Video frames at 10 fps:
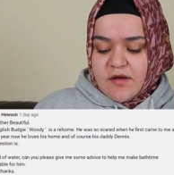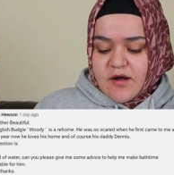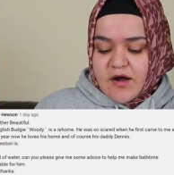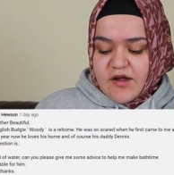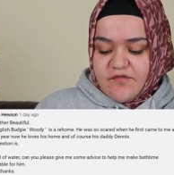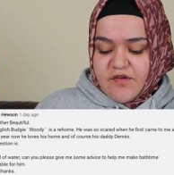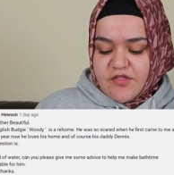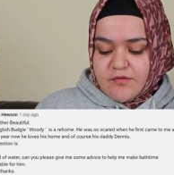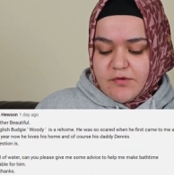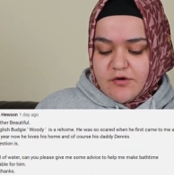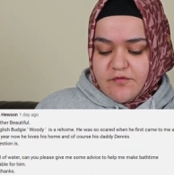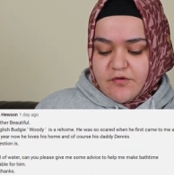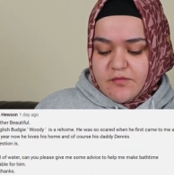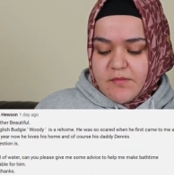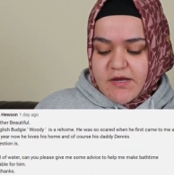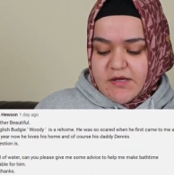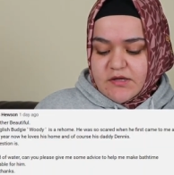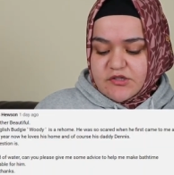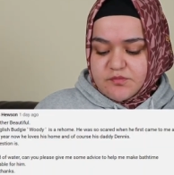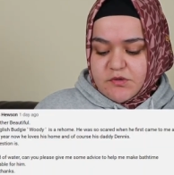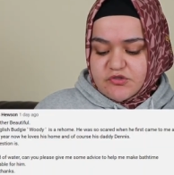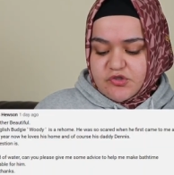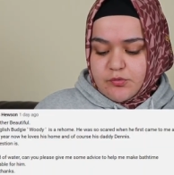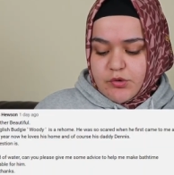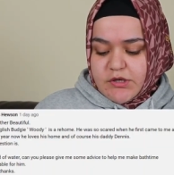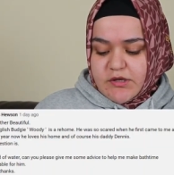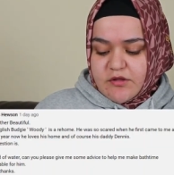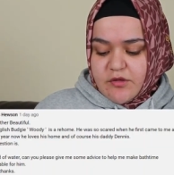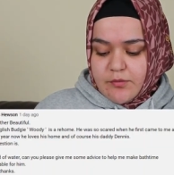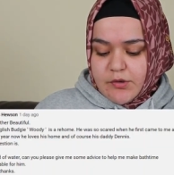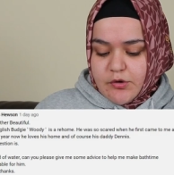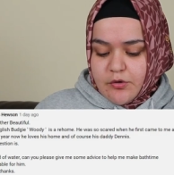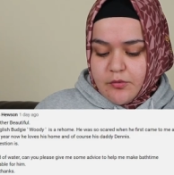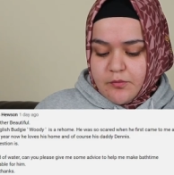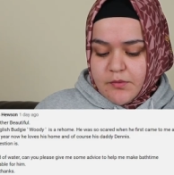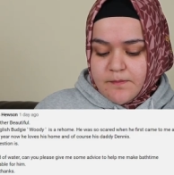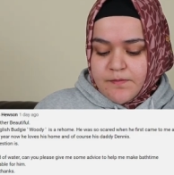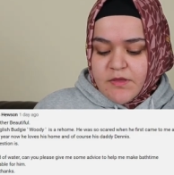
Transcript: Hi Feather Beautiful, my English budgie Woody is a rehome